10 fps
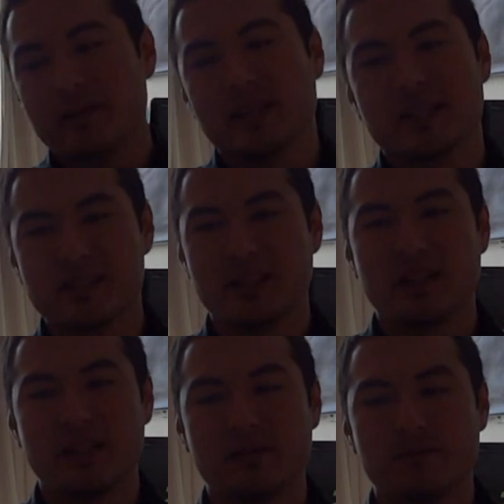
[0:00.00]
everything's
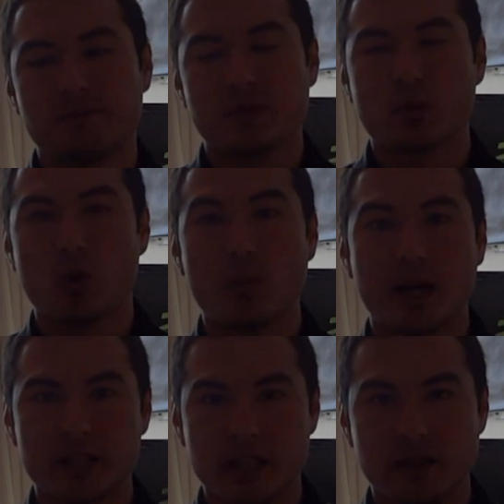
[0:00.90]
in
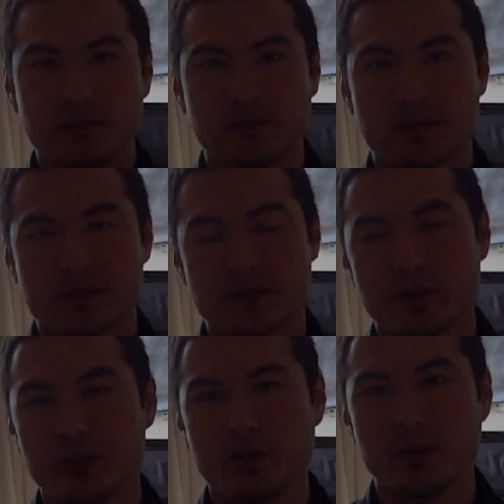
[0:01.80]
romaji. So
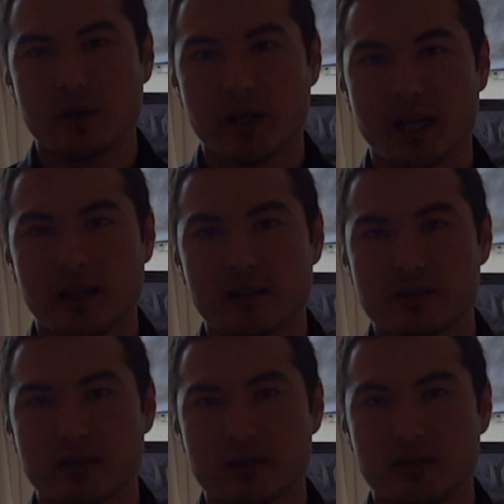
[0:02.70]
you should be okay, as
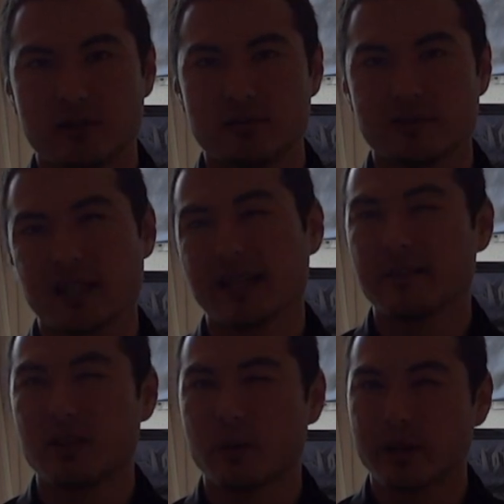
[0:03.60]
long as you kind
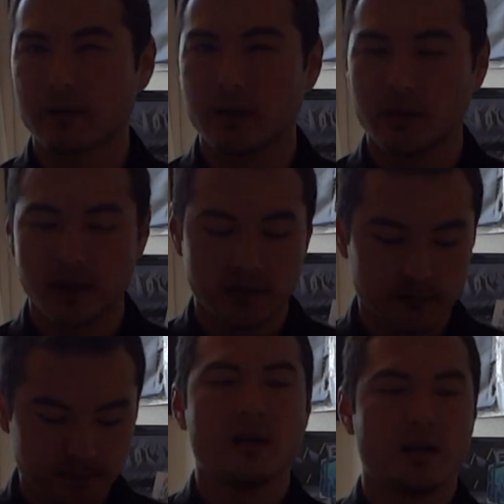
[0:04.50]
of know where you're going.
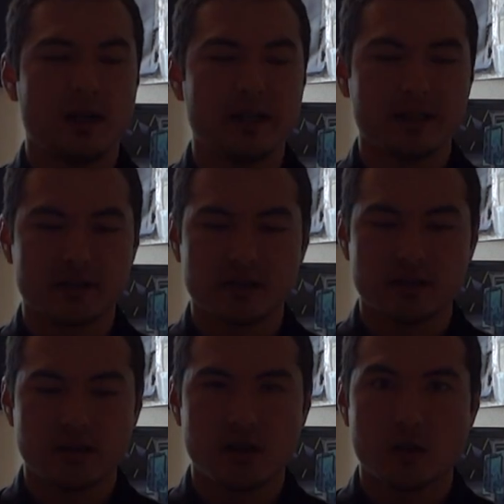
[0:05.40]
Ah yes,
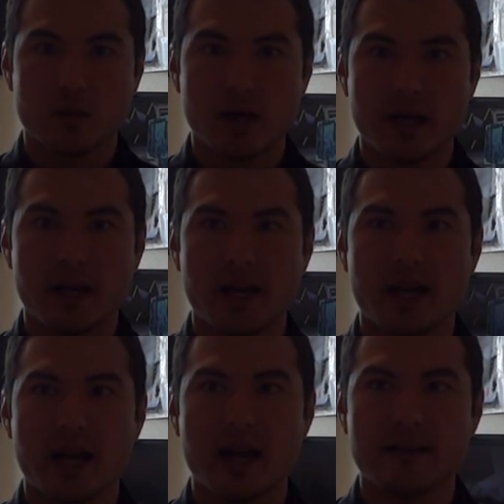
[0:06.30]
ran a
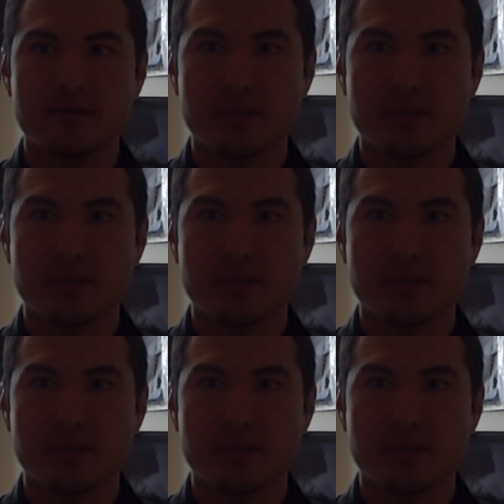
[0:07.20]
half